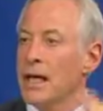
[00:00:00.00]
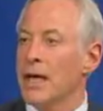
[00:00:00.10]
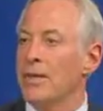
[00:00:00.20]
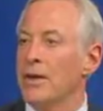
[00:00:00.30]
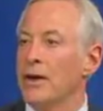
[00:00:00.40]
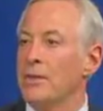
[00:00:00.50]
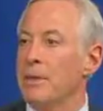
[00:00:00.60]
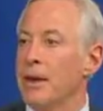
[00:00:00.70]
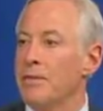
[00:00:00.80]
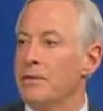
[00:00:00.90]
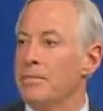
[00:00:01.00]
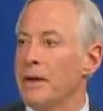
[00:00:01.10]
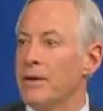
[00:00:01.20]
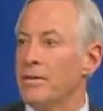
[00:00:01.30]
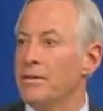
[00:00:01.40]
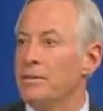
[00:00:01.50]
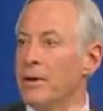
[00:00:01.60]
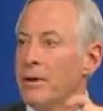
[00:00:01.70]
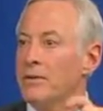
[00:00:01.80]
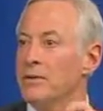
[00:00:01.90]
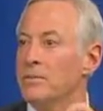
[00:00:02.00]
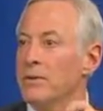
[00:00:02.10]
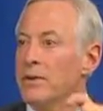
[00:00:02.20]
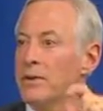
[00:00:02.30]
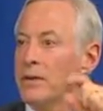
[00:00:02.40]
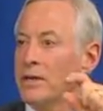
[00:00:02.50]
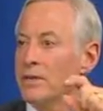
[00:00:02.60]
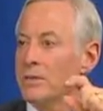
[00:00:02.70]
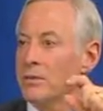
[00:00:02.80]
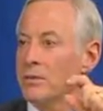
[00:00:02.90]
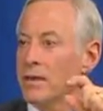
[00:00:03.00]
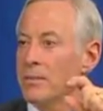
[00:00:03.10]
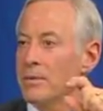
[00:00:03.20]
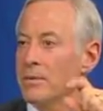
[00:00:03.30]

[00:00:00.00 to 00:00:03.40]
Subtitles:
and they got better and better and smarter as they moved up.